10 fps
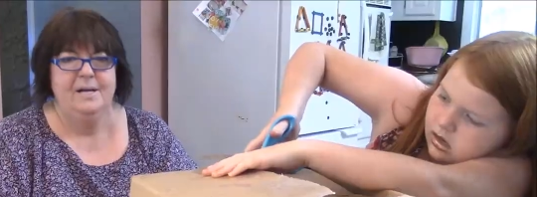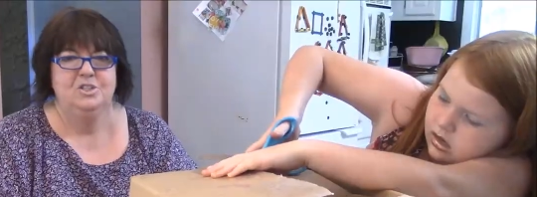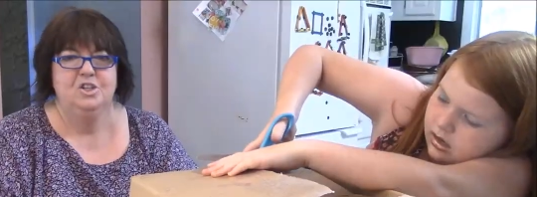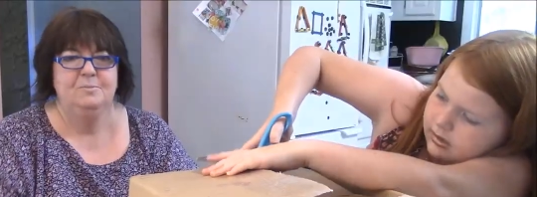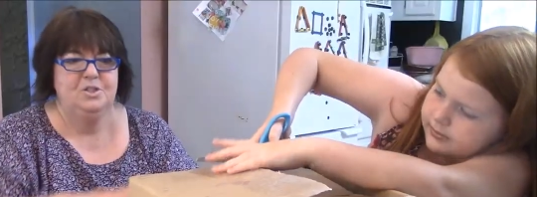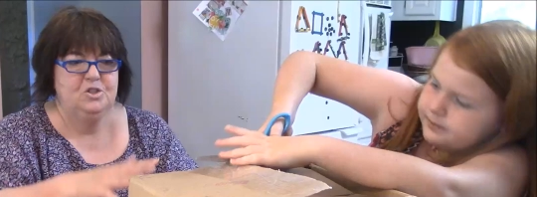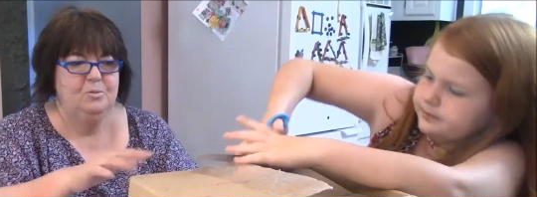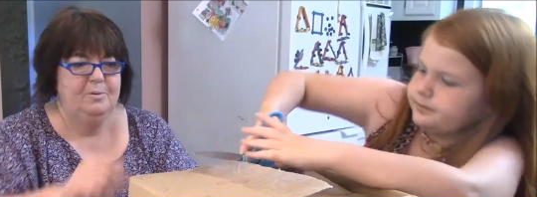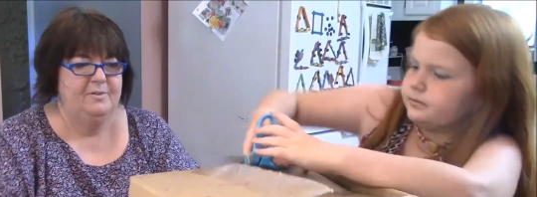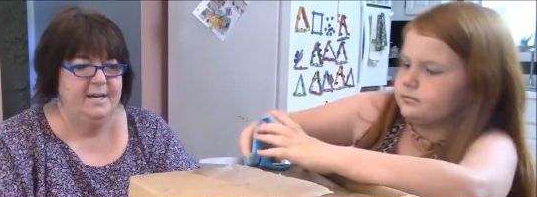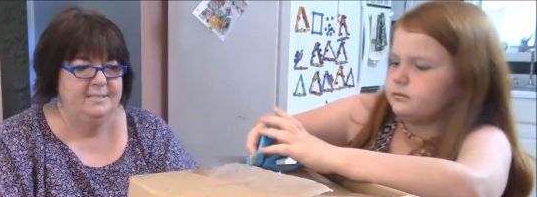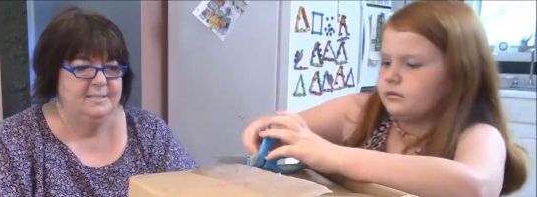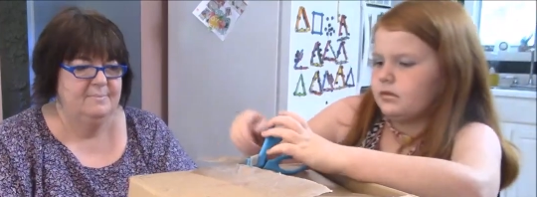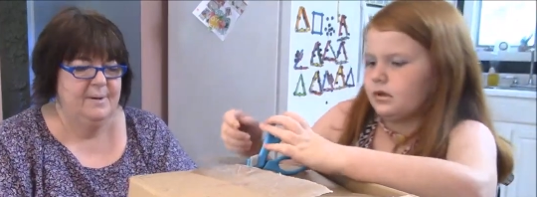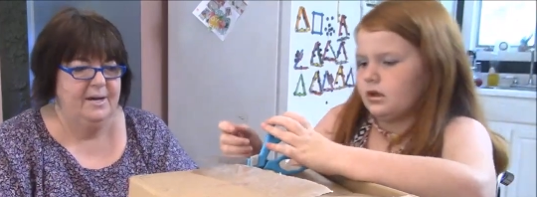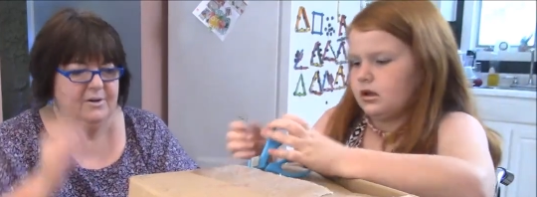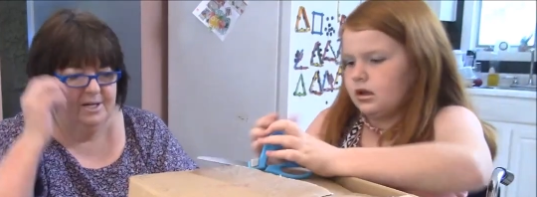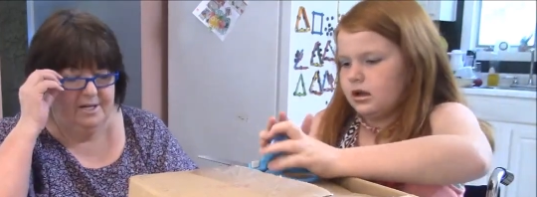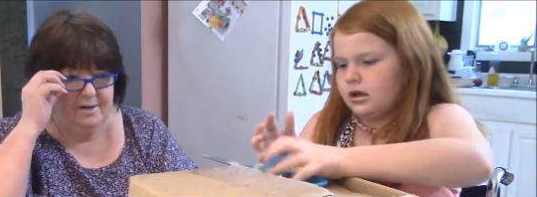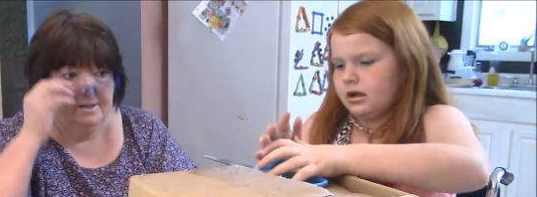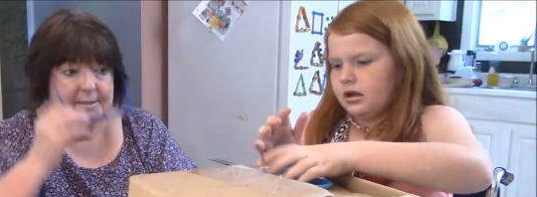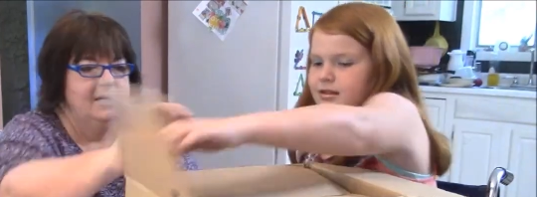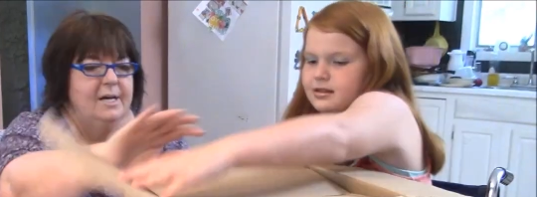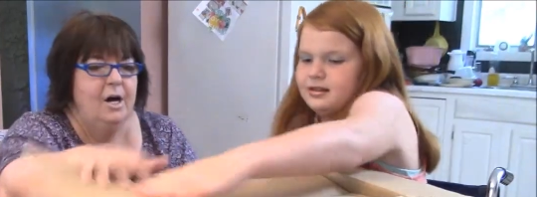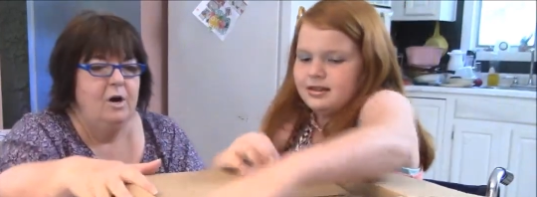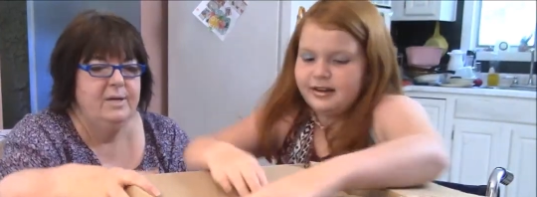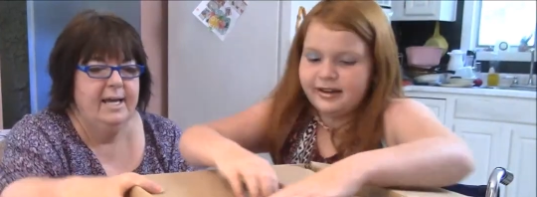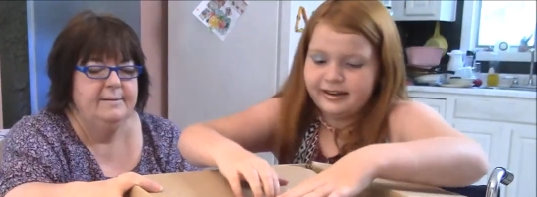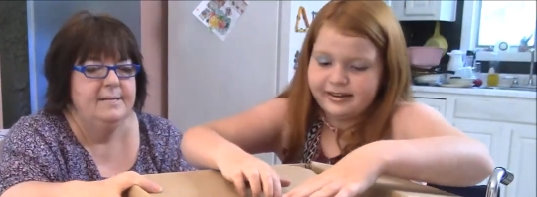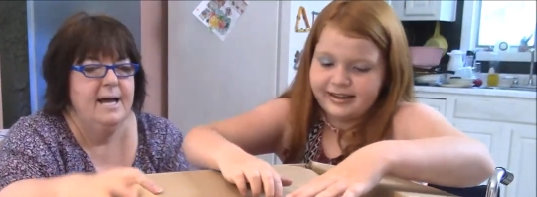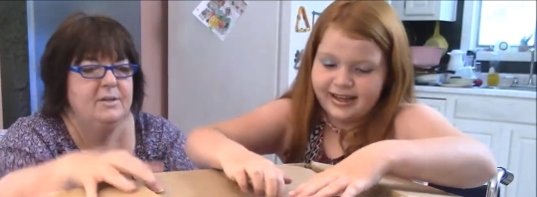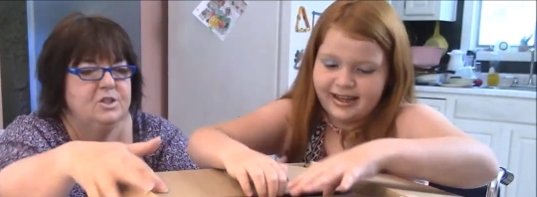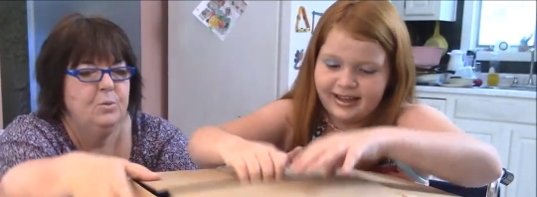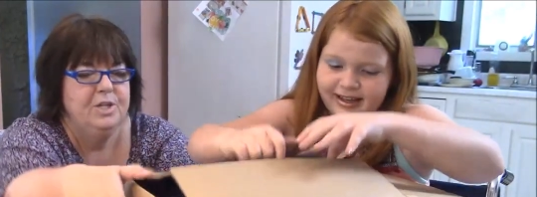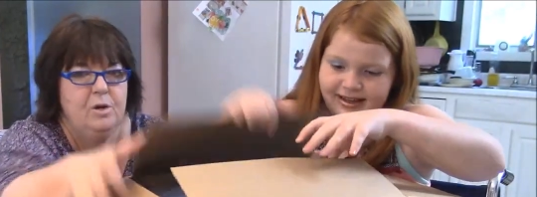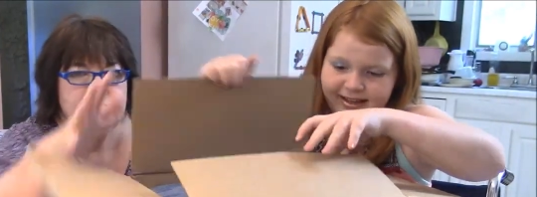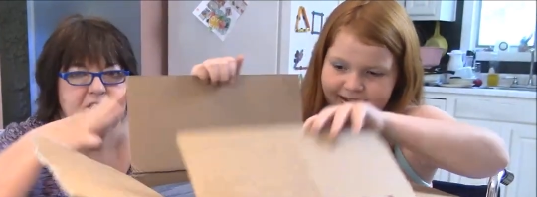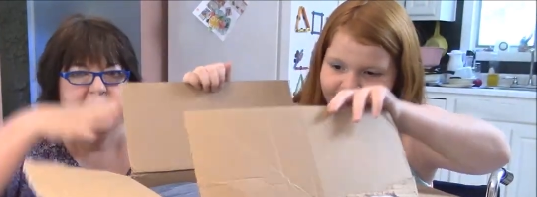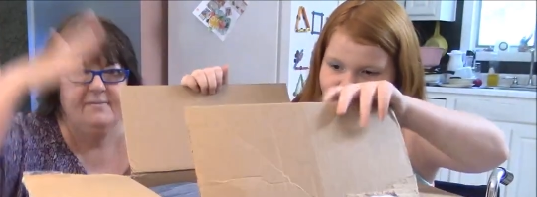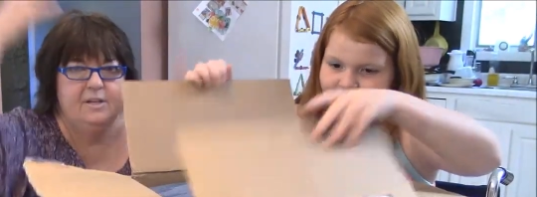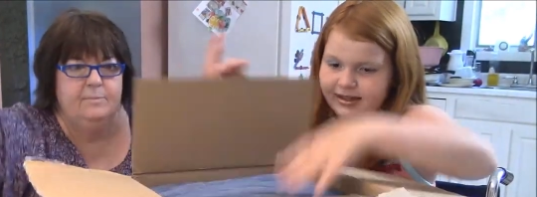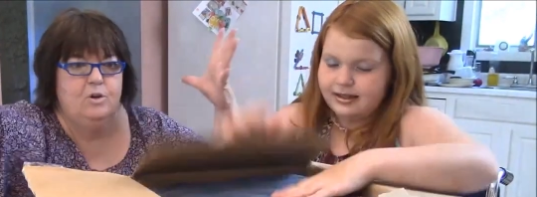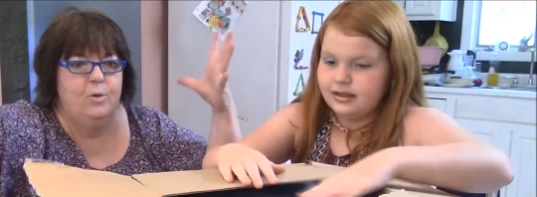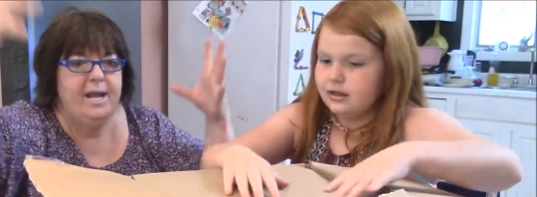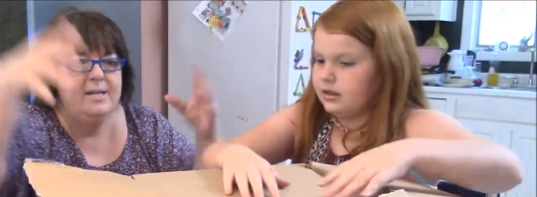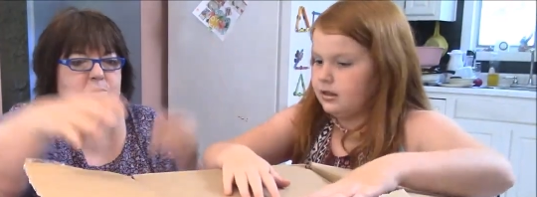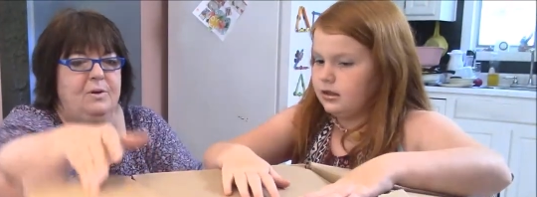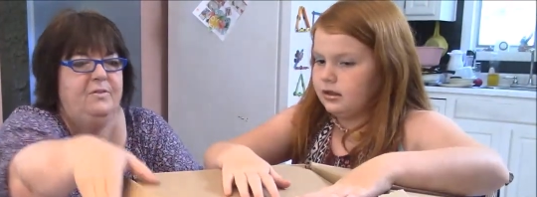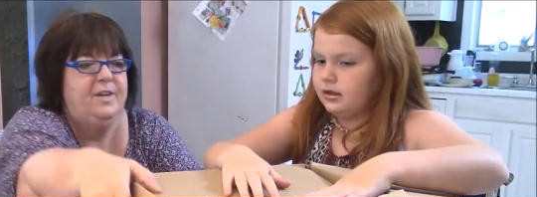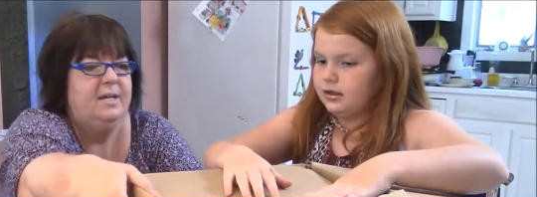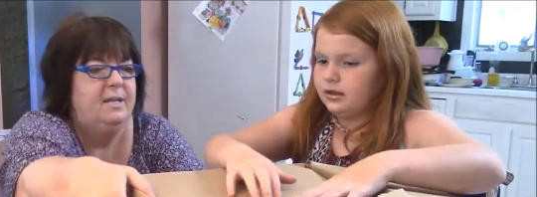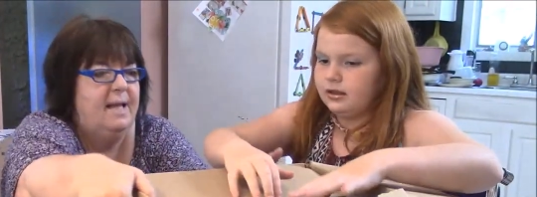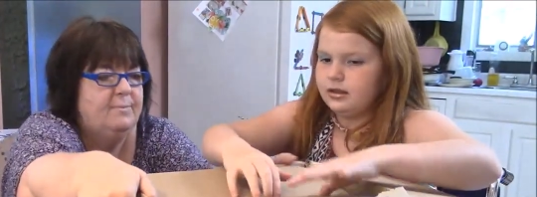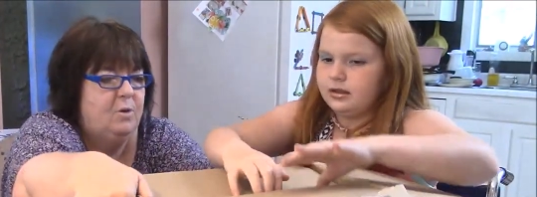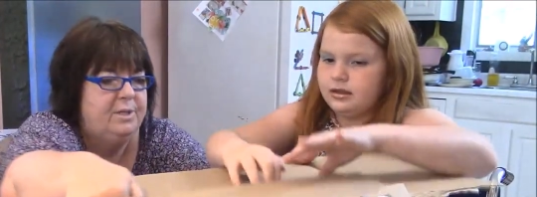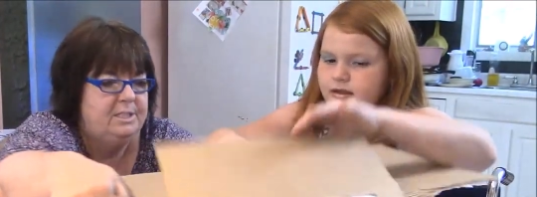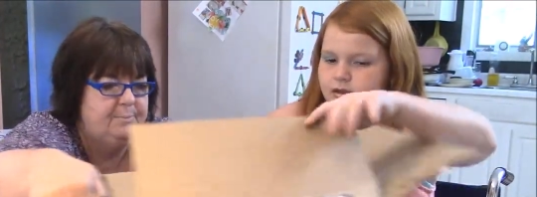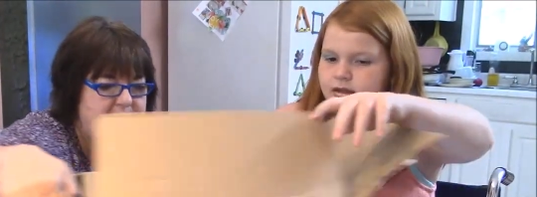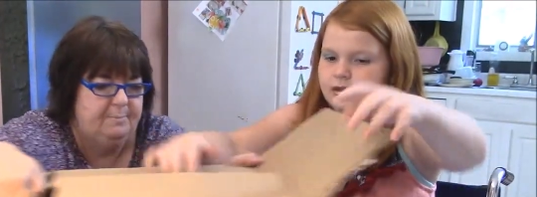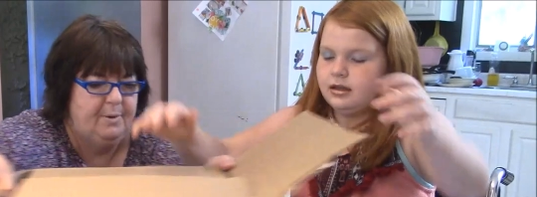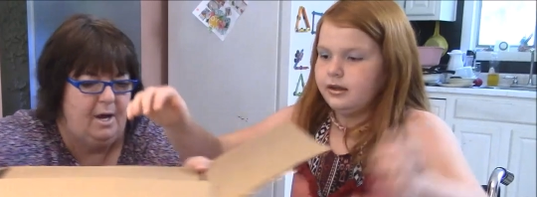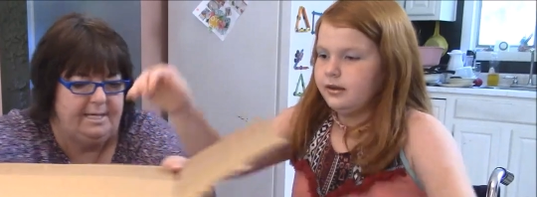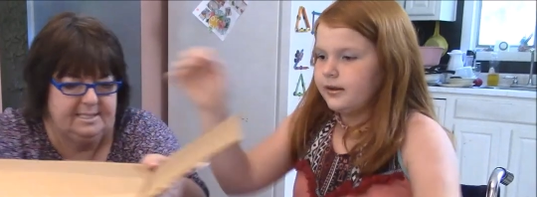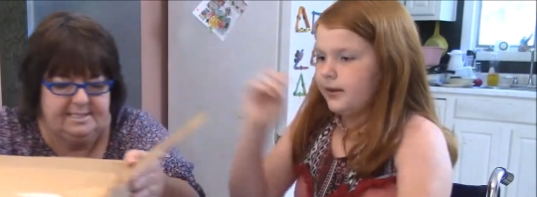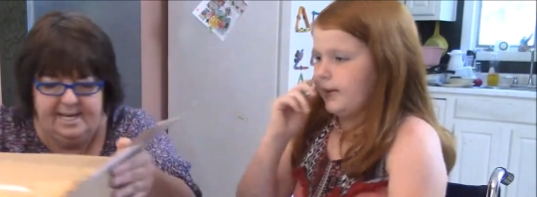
Speaker 1: I should be supervising better here. Okay, now so we don't just have a grand reveal, I'm going to put the box